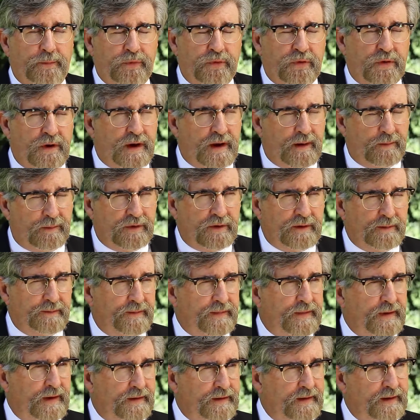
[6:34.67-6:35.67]

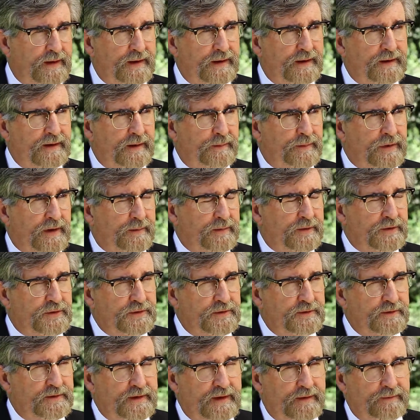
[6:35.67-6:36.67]
problem that the indie
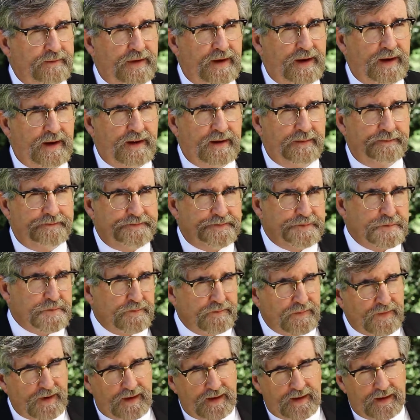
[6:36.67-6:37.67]
publishers have had
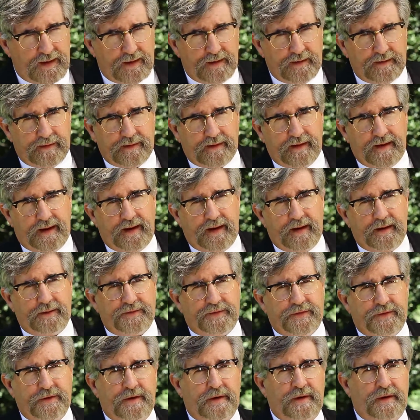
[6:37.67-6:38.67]
is
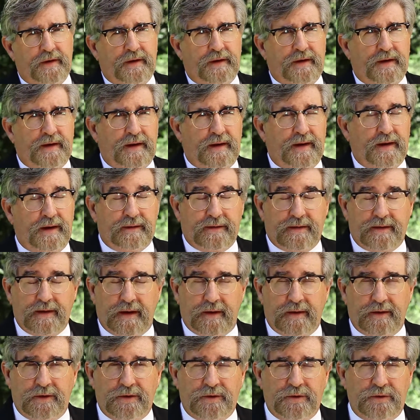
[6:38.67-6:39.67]
that it's
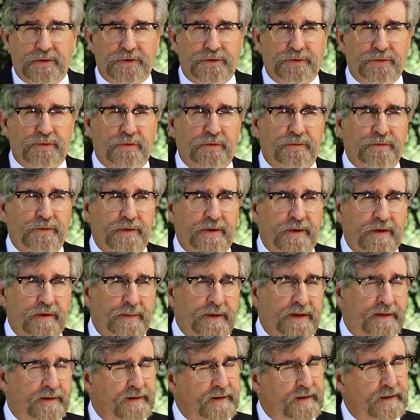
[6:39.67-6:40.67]
not unusual for there to
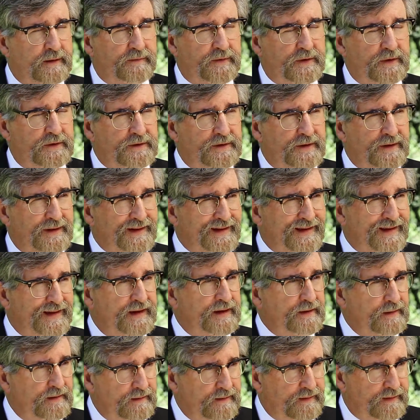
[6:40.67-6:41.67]
be significant
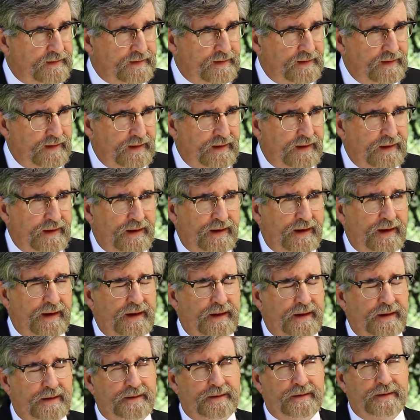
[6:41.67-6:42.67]
delays
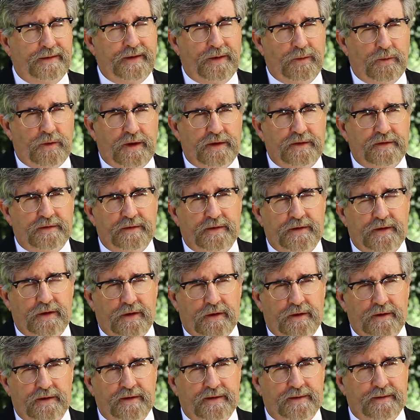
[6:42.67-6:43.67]
in the writers and the
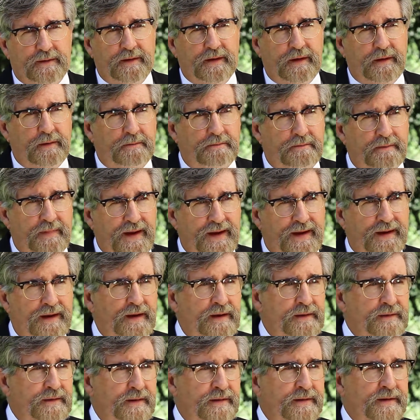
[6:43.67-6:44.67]
artists
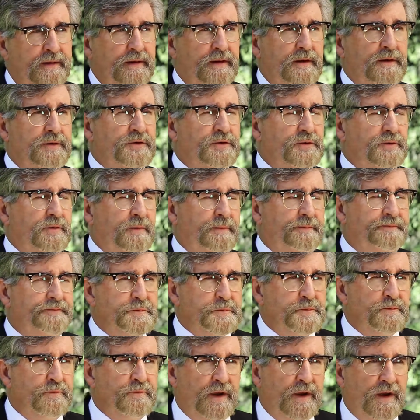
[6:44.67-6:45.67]
making the schedule
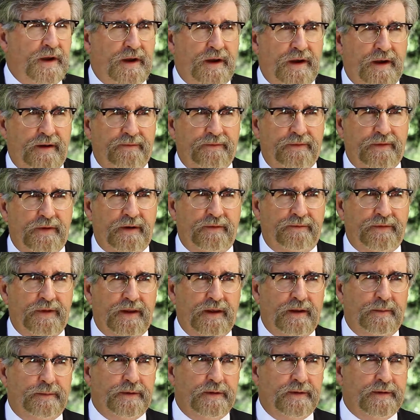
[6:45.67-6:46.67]
of
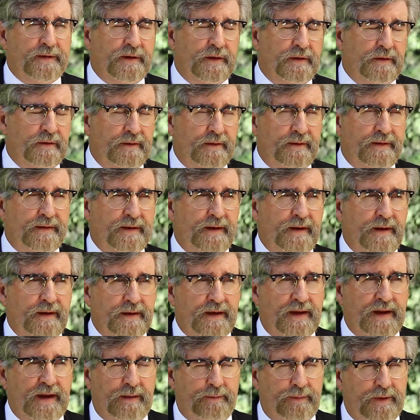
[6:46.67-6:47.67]
the episodes
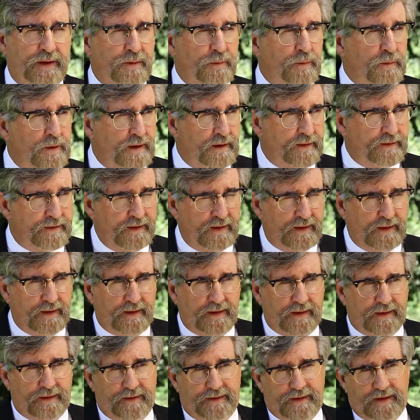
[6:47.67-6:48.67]
and keeping with
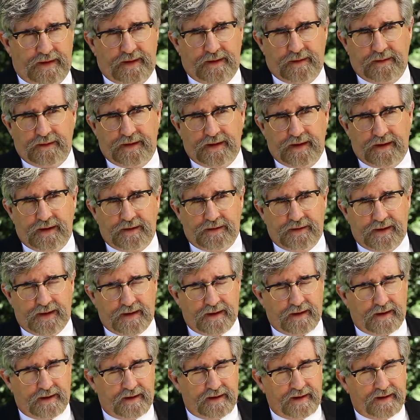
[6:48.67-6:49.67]
the
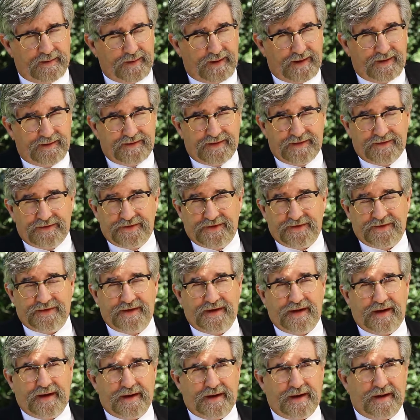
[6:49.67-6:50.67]
deadlines, because there's just
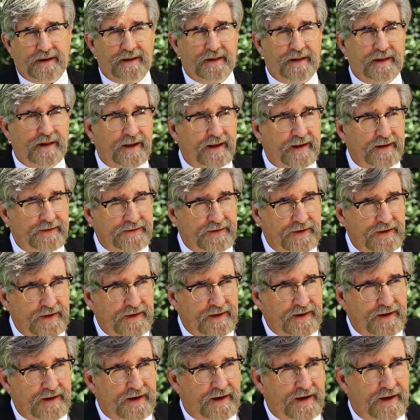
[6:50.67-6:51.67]
not a lot
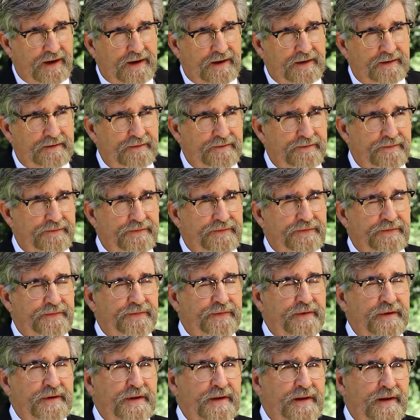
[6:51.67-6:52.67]
of